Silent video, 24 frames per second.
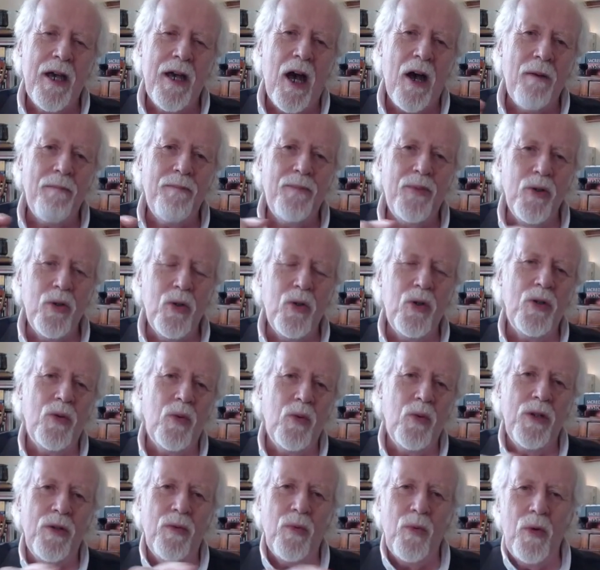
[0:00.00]
a
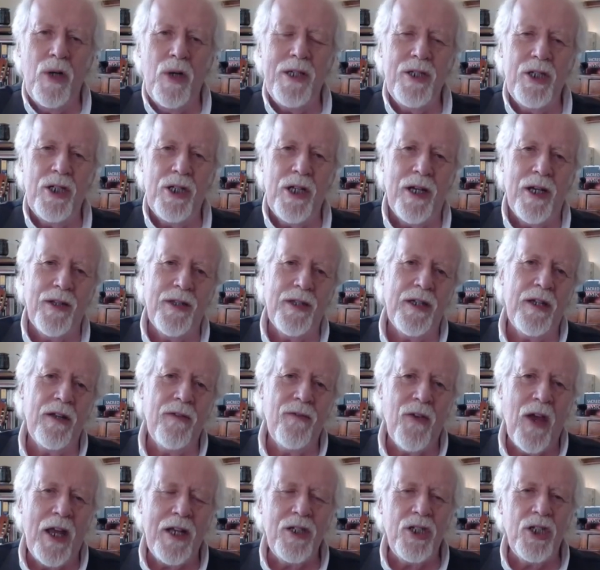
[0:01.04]
Broadwood Widger that
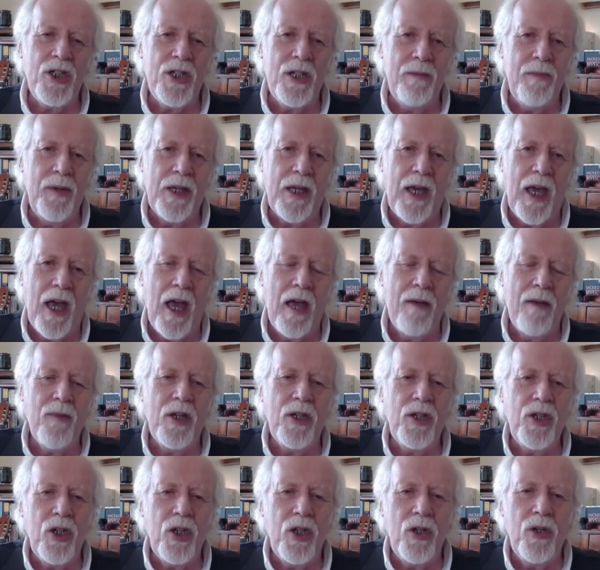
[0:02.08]
eventually became a
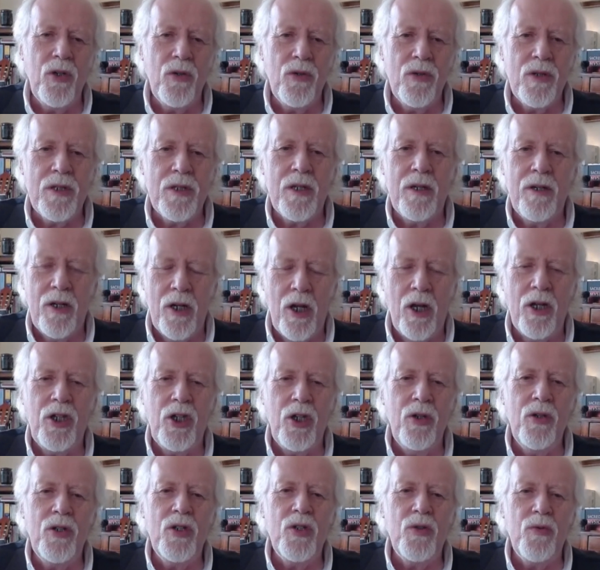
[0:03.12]
huge
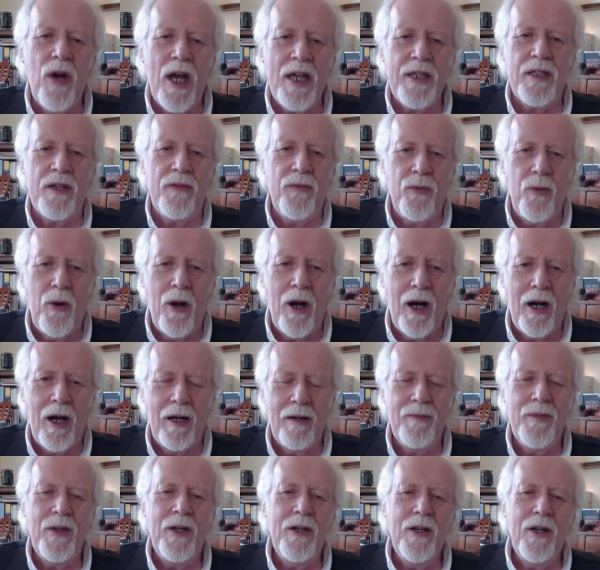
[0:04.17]
reservoir
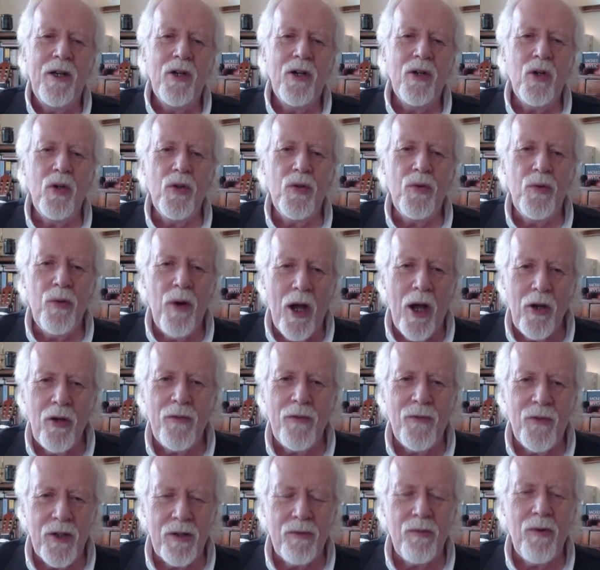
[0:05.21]
called
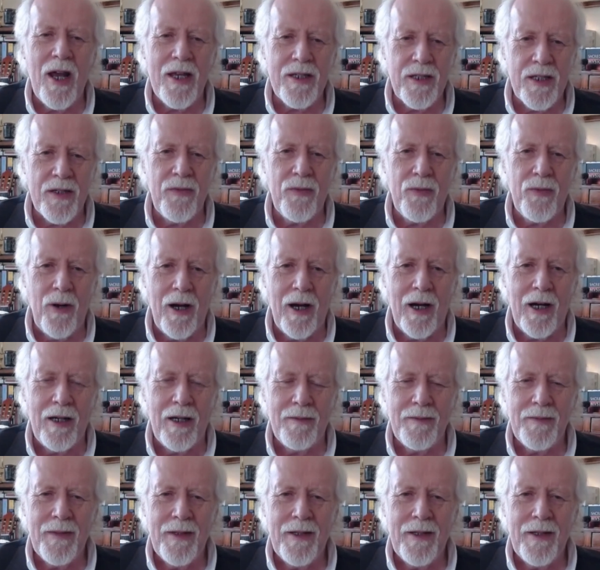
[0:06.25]
Roadford Reservoir.